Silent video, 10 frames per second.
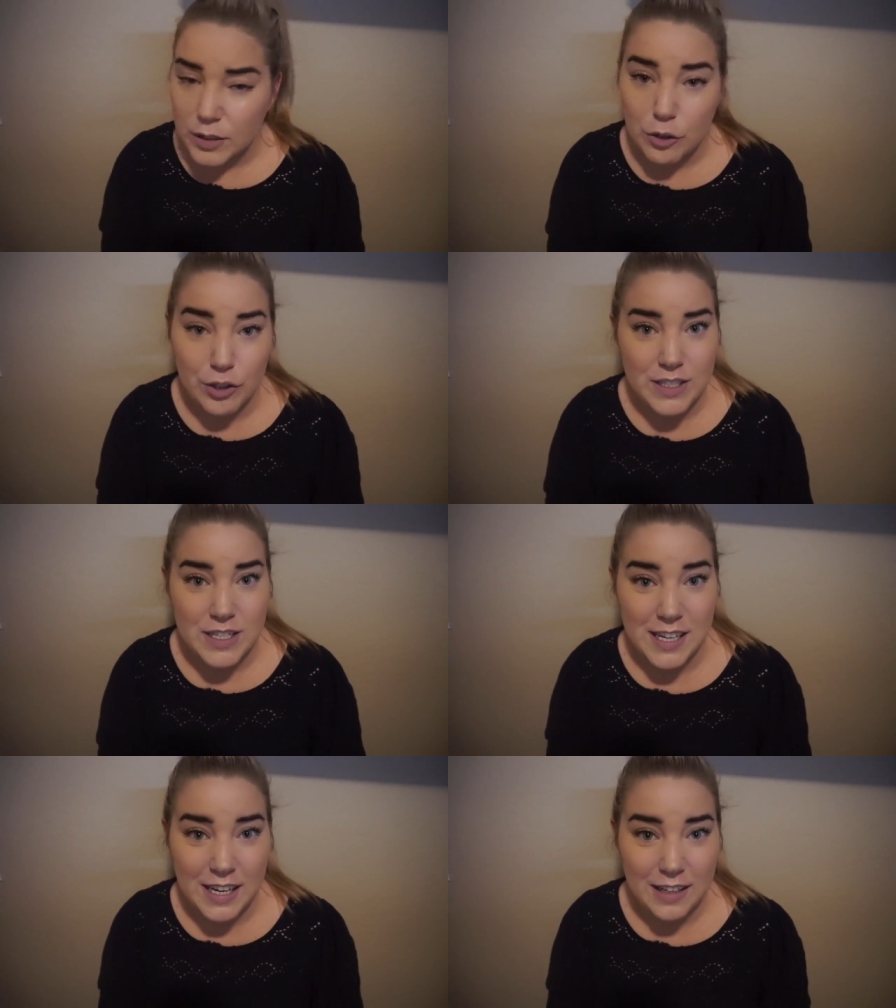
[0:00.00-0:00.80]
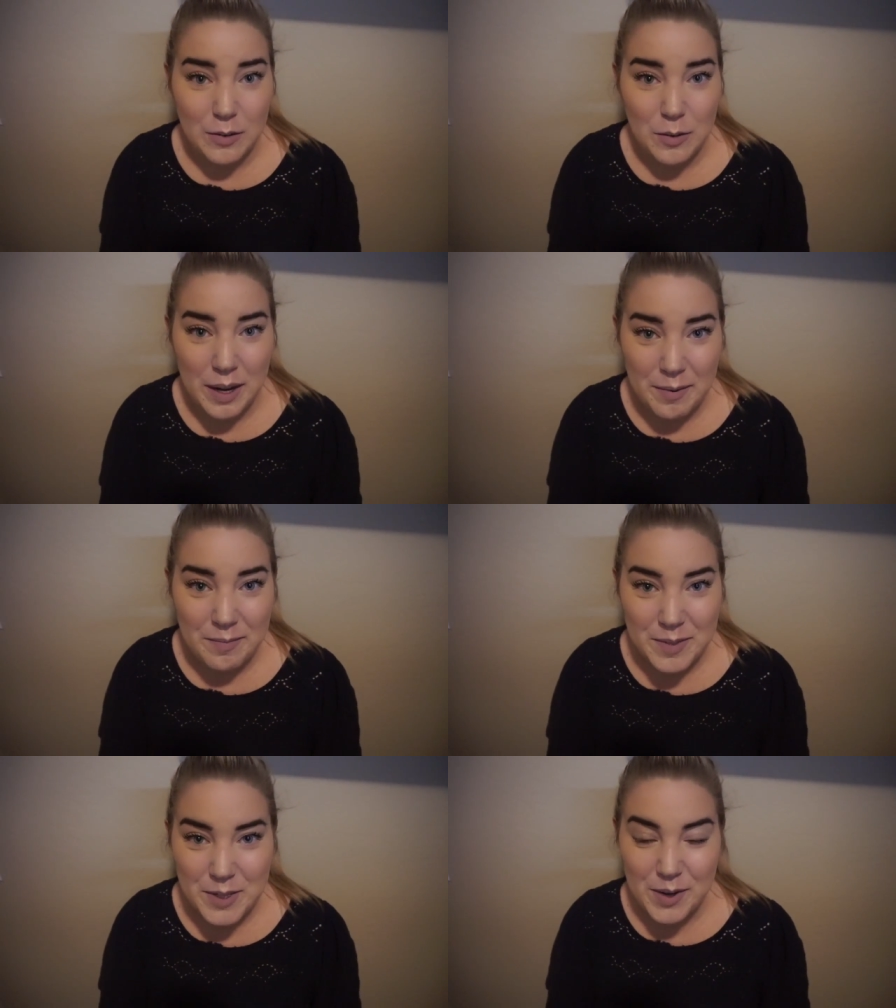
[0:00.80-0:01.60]
critiquing what
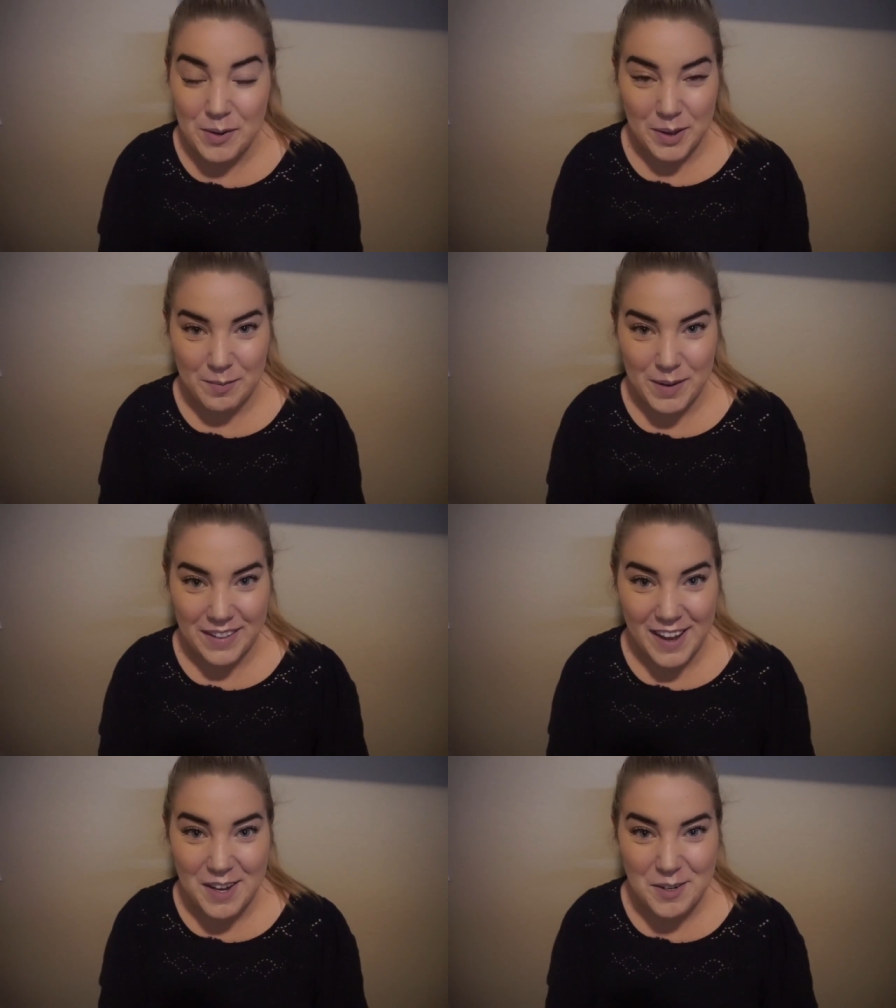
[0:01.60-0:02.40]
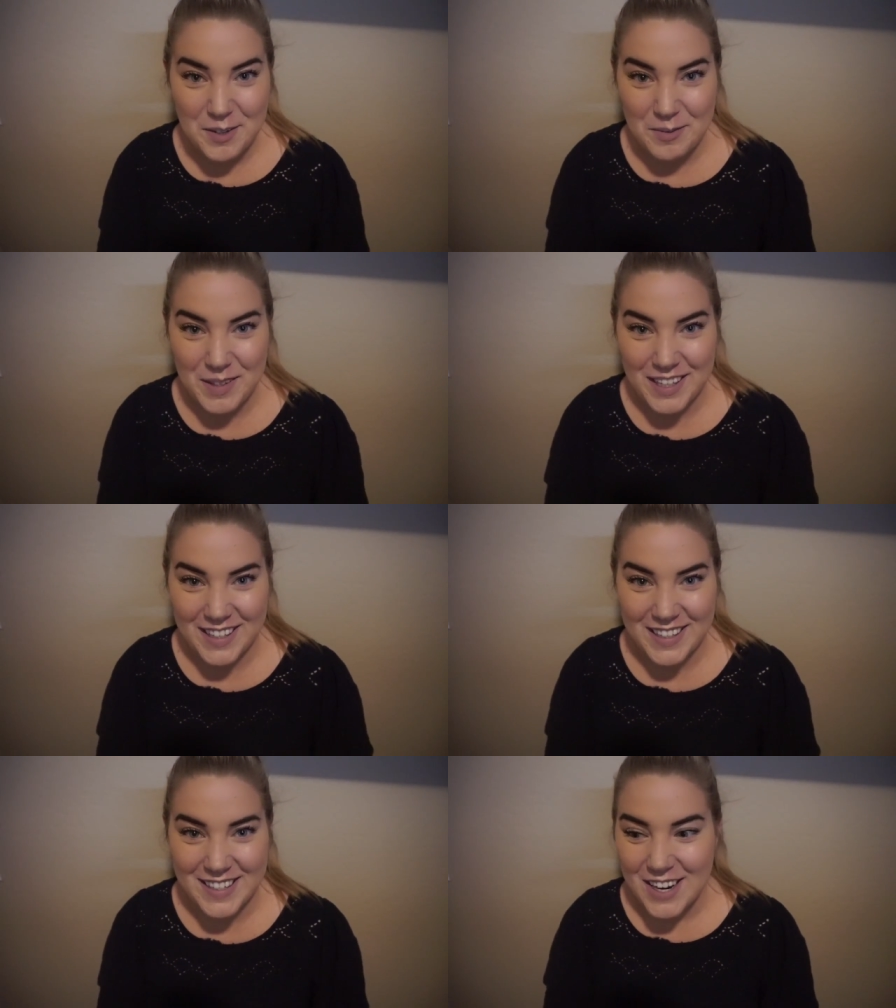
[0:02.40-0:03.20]
I'm doing with my life,
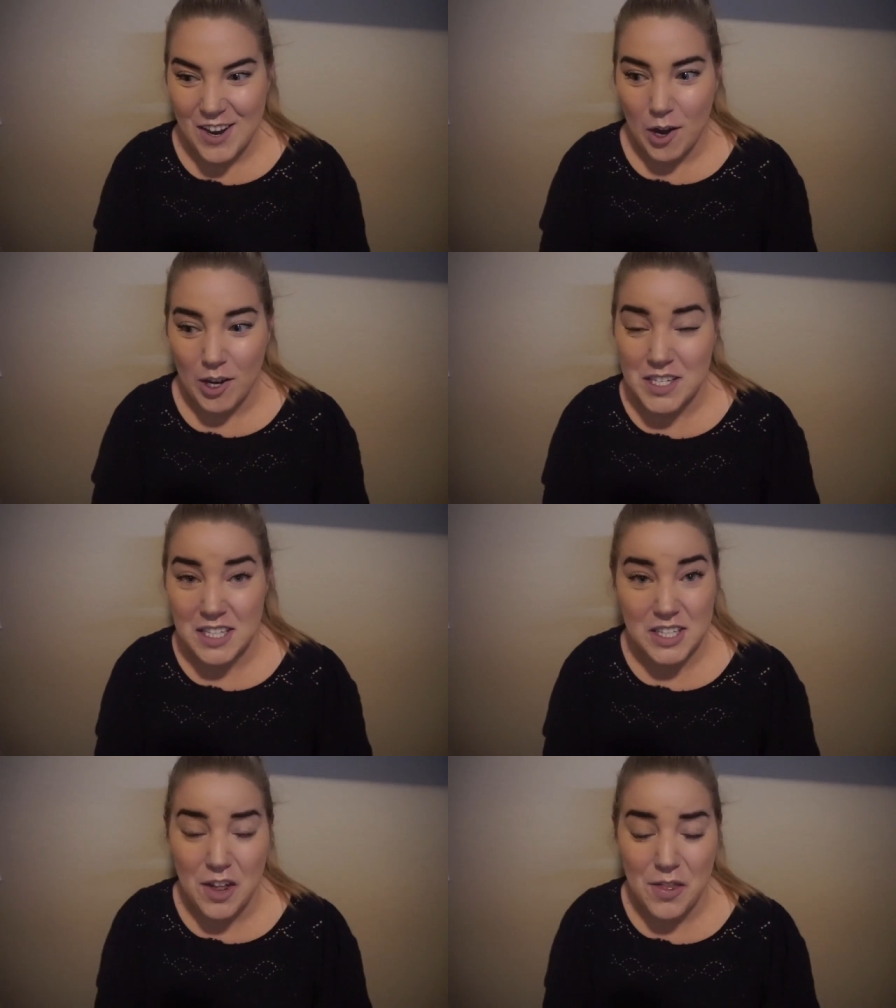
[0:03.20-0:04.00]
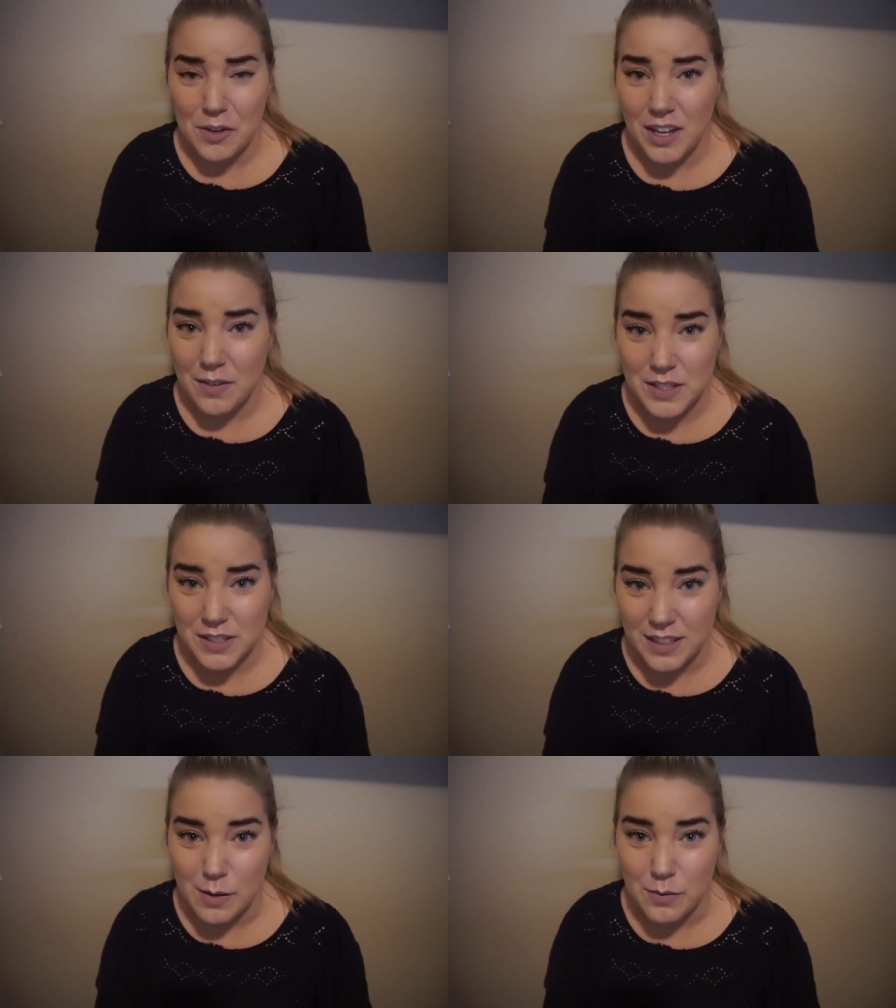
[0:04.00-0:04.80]
because honestly, it's not their life to
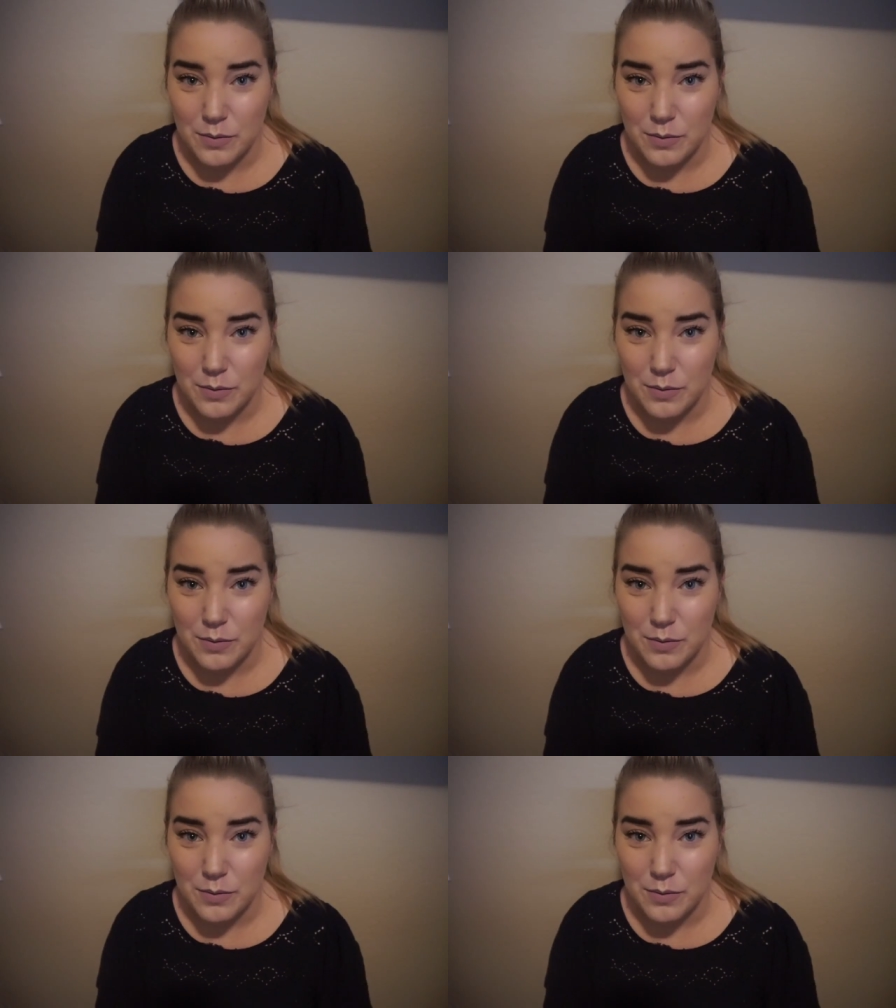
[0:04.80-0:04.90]
live.